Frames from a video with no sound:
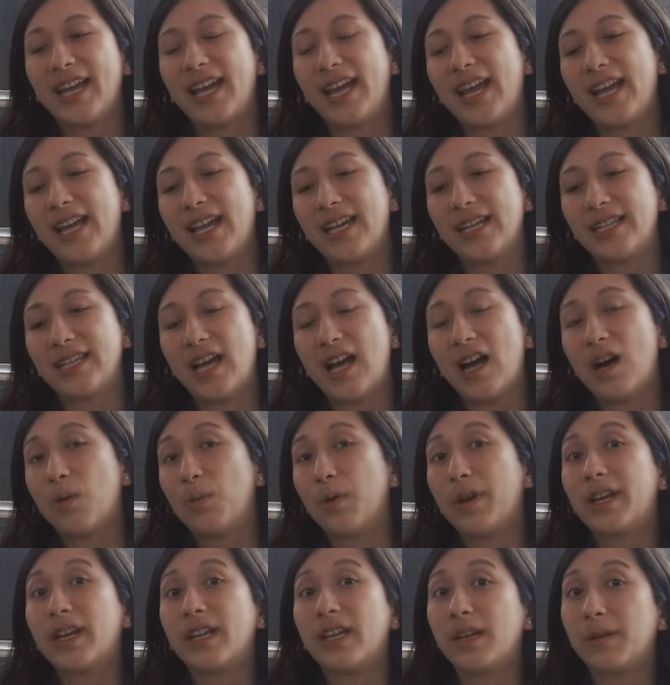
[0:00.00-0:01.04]
and how
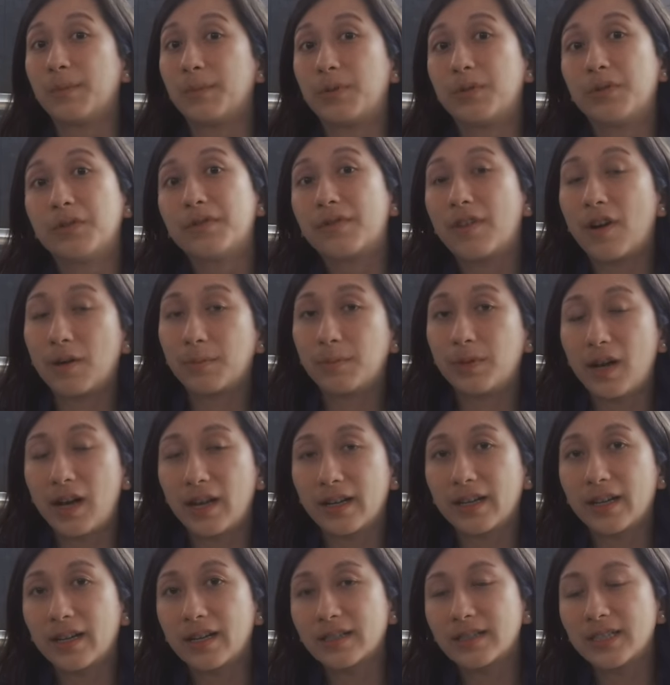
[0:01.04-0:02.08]
we can improve our
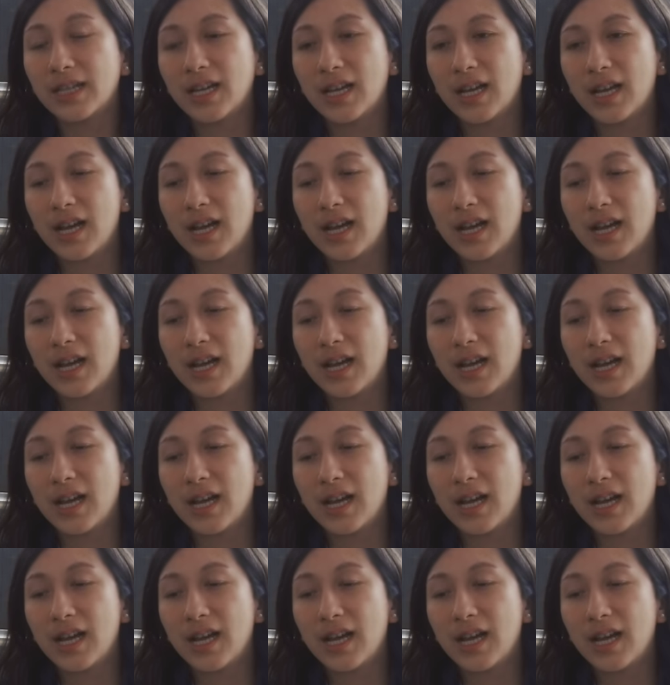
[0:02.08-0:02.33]
product.